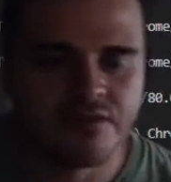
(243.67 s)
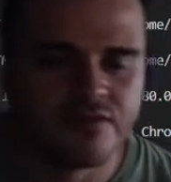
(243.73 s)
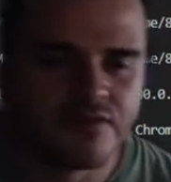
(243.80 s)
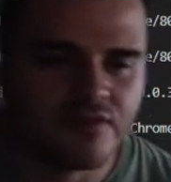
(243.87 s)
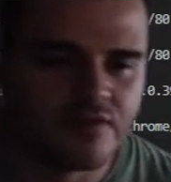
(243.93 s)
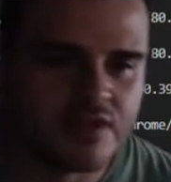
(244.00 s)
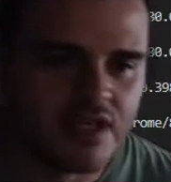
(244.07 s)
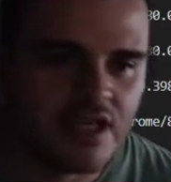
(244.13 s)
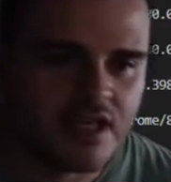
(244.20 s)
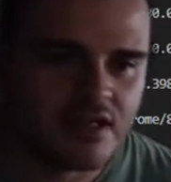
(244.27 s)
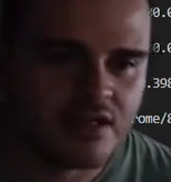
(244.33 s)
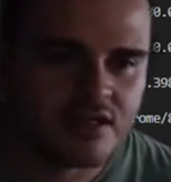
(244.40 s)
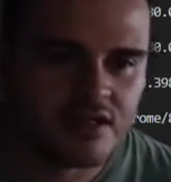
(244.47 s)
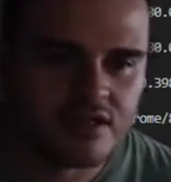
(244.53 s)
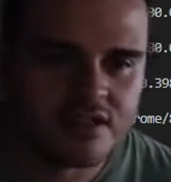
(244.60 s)

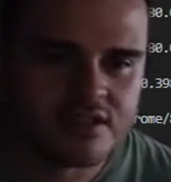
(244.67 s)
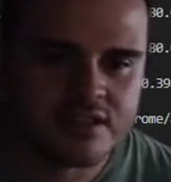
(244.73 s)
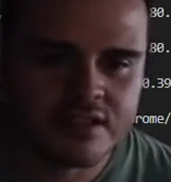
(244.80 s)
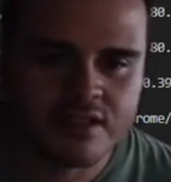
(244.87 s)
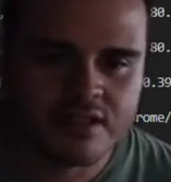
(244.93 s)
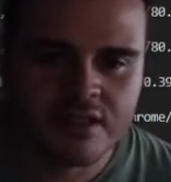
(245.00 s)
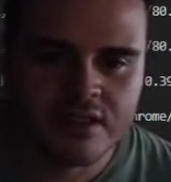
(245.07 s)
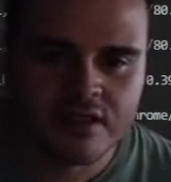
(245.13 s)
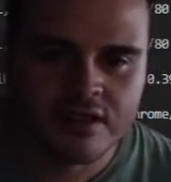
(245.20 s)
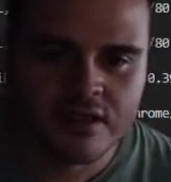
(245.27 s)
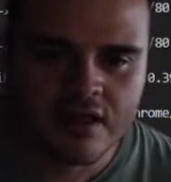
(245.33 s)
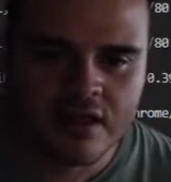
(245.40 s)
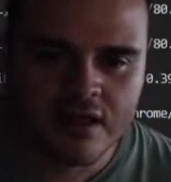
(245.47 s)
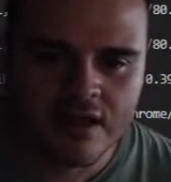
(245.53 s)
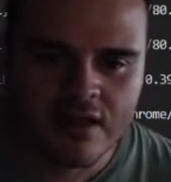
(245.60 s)
containers,
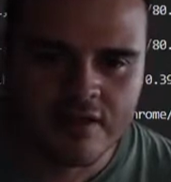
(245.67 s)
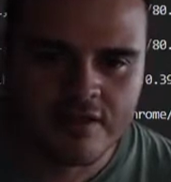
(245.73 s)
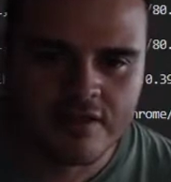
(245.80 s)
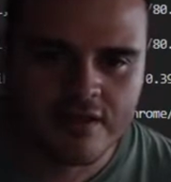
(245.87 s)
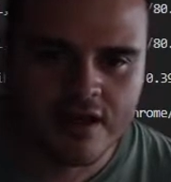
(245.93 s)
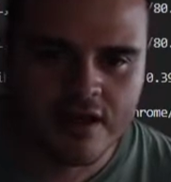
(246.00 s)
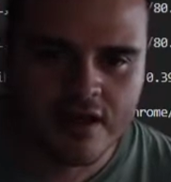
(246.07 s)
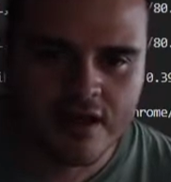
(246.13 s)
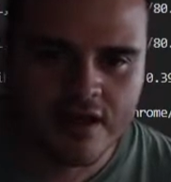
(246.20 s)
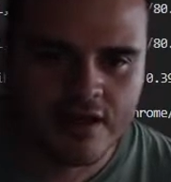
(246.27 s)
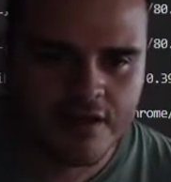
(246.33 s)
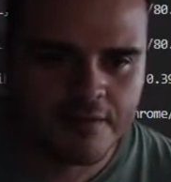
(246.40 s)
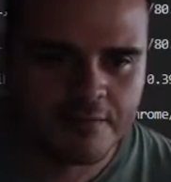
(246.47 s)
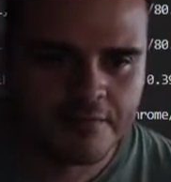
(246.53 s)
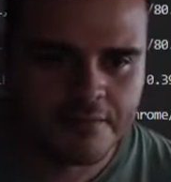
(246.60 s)
and
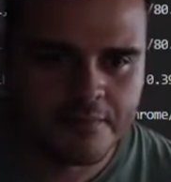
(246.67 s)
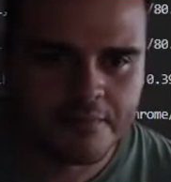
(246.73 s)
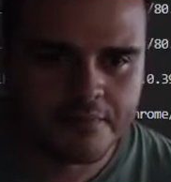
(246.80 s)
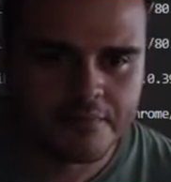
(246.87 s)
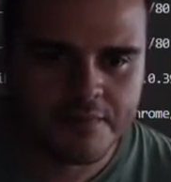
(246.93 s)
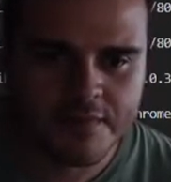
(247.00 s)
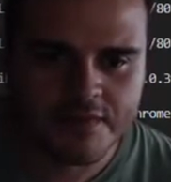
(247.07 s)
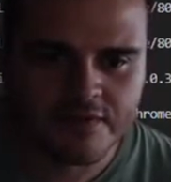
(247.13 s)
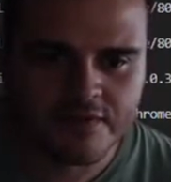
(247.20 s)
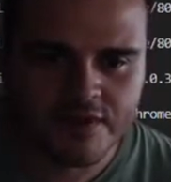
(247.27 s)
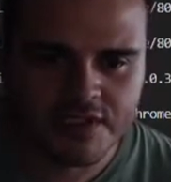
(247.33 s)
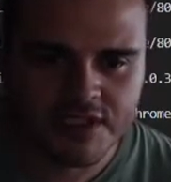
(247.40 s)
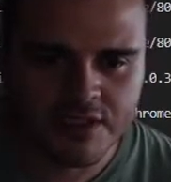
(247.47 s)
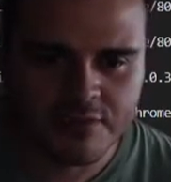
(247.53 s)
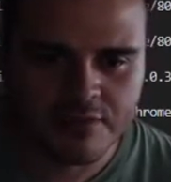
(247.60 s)
for
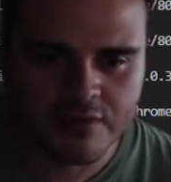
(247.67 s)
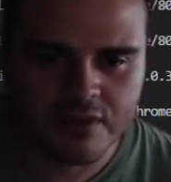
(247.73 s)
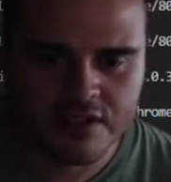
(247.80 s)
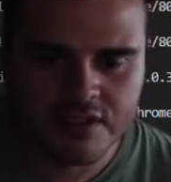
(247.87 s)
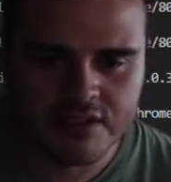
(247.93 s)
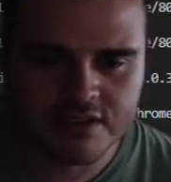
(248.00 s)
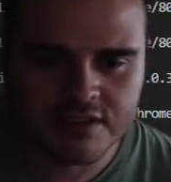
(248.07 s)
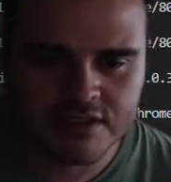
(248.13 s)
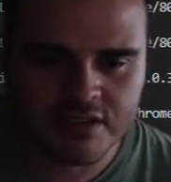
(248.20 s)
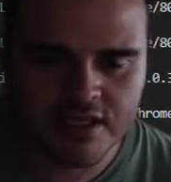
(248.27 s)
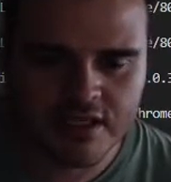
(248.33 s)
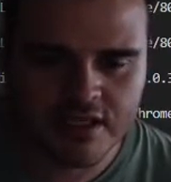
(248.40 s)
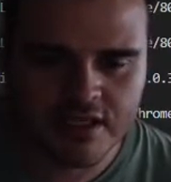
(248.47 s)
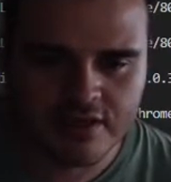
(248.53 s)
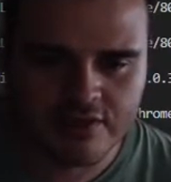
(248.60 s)
example, this is
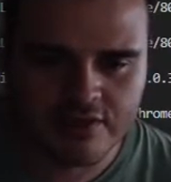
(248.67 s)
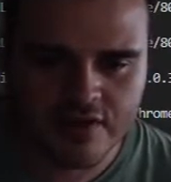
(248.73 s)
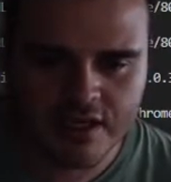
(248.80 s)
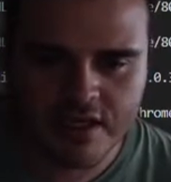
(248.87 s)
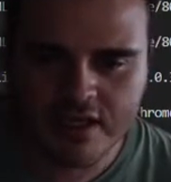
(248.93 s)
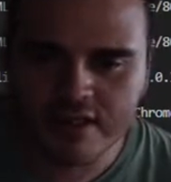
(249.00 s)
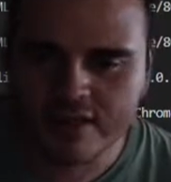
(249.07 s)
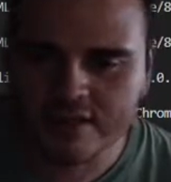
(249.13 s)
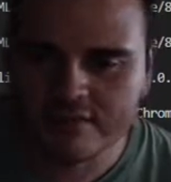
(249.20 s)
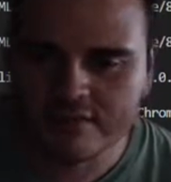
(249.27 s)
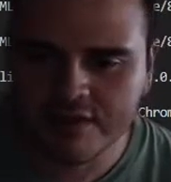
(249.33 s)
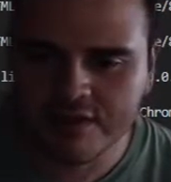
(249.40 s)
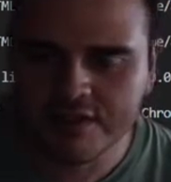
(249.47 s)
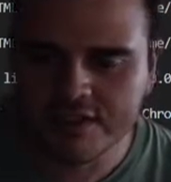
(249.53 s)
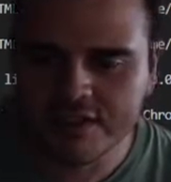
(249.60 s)
like a crate,
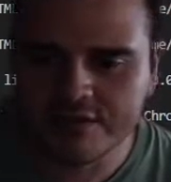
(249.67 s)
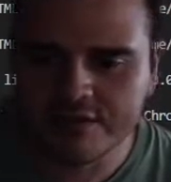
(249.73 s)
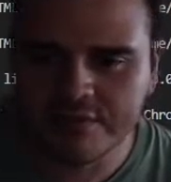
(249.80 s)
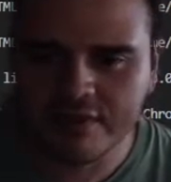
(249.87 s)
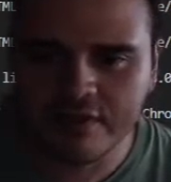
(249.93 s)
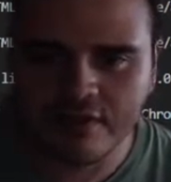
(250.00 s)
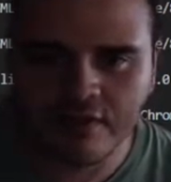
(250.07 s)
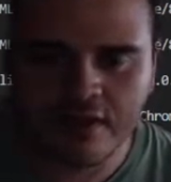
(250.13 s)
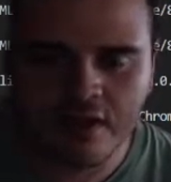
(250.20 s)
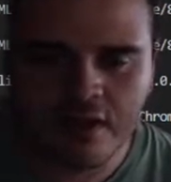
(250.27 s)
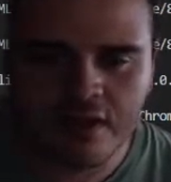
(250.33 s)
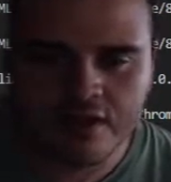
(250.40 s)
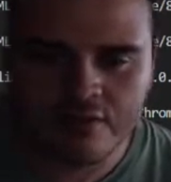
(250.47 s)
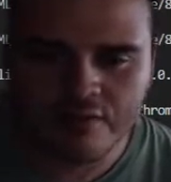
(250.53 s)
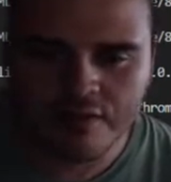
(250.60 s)
very simple,
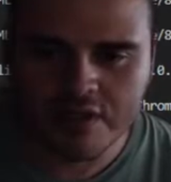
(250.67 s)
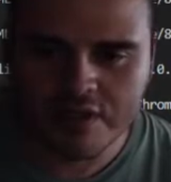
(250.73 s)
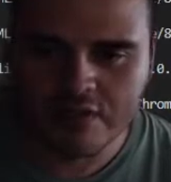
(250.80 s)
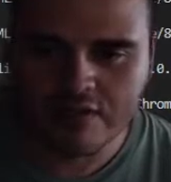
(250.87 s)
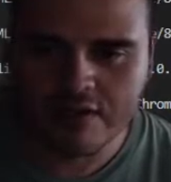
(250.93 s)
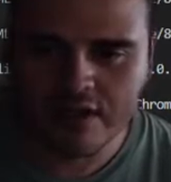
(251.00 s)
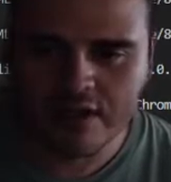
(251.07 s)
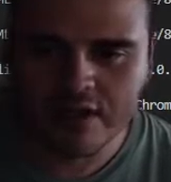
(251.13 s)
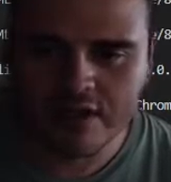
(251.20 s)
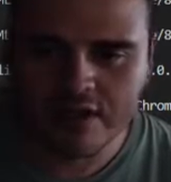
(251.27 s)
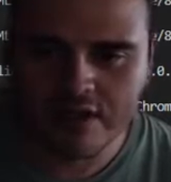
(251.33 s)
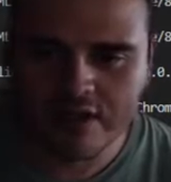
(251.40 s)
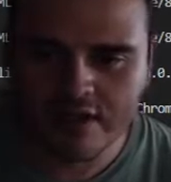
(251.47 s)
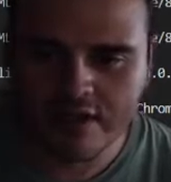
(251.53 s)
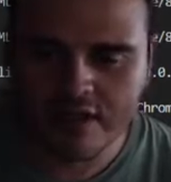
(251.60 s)
without like
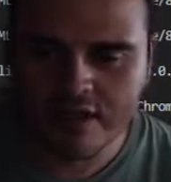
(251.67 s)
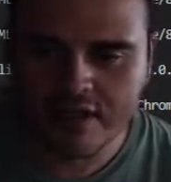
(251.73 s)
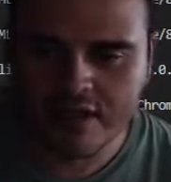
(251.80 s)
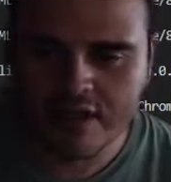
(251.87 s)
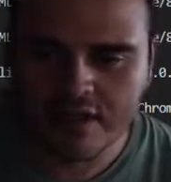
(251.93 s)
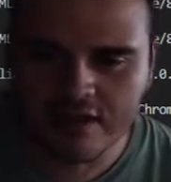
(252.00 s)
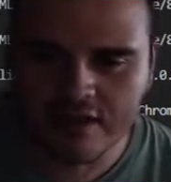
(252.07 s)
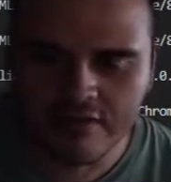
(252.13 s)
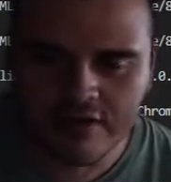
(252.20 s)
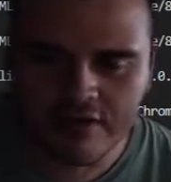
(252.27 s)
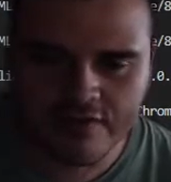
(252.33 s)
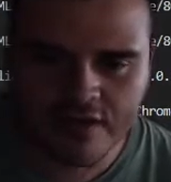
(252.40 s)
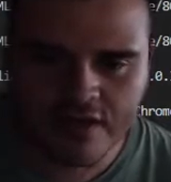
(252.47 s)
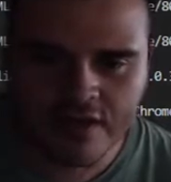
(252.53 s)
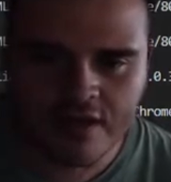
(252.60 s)
any
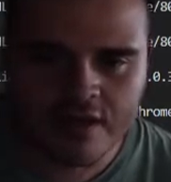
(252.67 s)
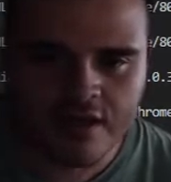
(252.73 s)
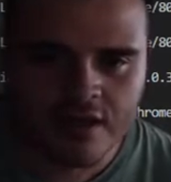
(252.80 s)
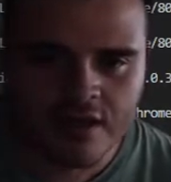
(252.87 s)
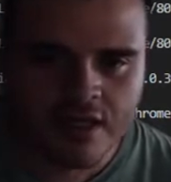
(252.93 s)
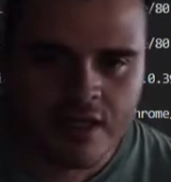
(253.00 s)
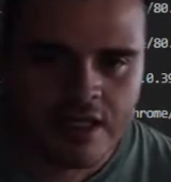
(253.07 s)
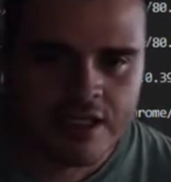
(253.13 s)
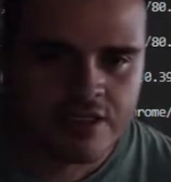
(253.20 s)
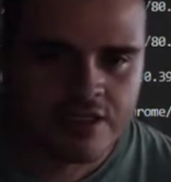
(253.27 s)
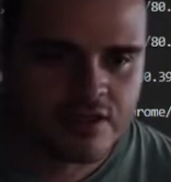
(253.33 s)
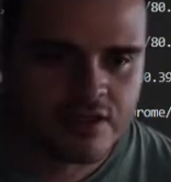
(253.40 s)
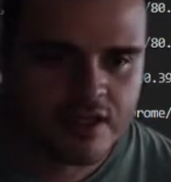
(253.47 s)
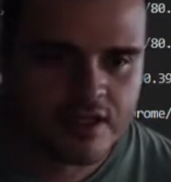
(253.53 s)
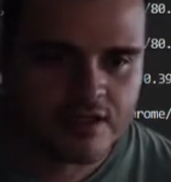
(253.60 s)
graphic. You
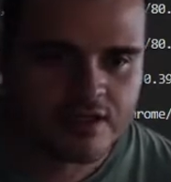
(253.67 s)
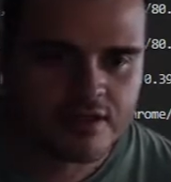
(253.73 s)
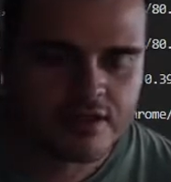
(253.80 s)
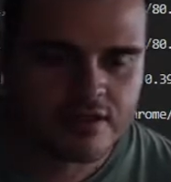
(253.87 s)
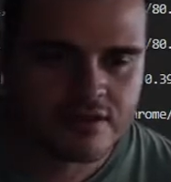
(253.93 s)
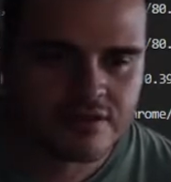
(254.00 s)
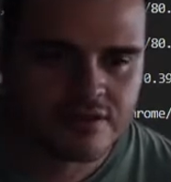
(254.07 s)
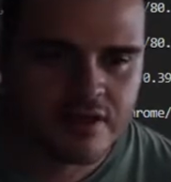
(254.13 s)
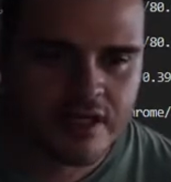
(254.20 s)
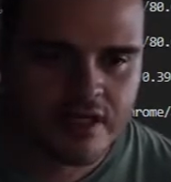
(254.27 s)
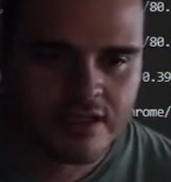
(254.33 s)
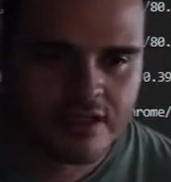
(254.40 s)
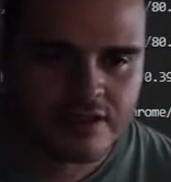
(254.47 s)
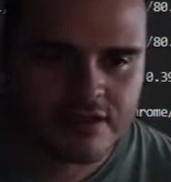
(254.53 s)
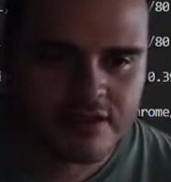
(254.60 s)
can drag
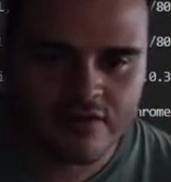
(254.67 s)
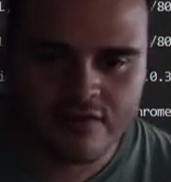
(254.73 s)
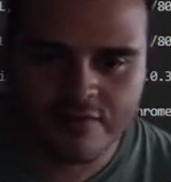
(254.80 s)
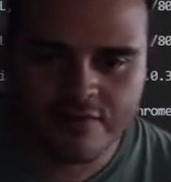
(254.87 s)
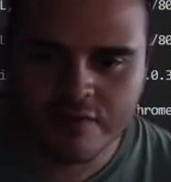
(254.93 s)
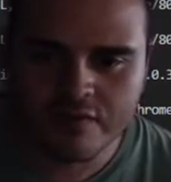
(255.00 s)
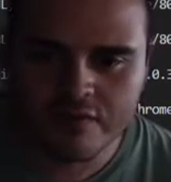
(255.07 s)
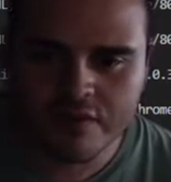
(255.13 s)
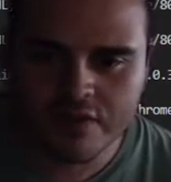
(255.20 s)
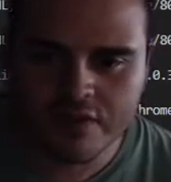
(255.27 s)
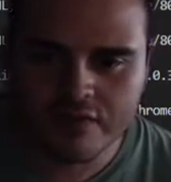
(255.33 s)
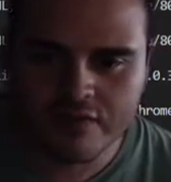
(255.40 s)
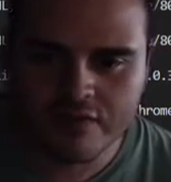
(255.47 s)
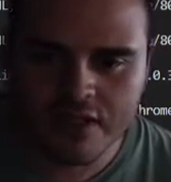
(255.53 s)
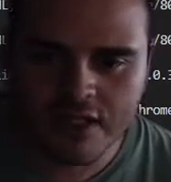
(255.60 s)
stuff between the
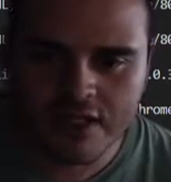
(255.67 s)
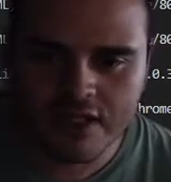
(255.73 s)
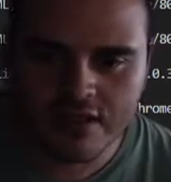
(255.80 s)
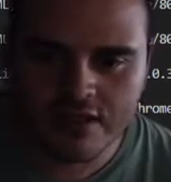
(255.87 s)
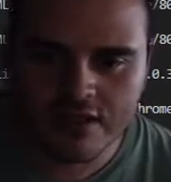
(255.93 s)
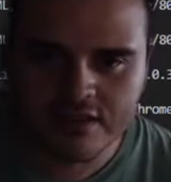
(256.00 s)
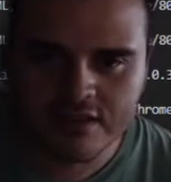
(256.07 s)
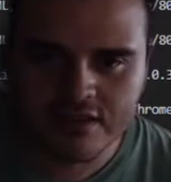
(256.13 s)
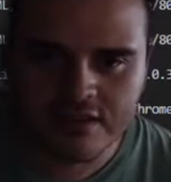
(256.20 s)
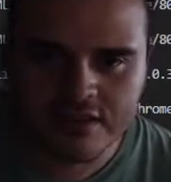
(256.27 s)
containers.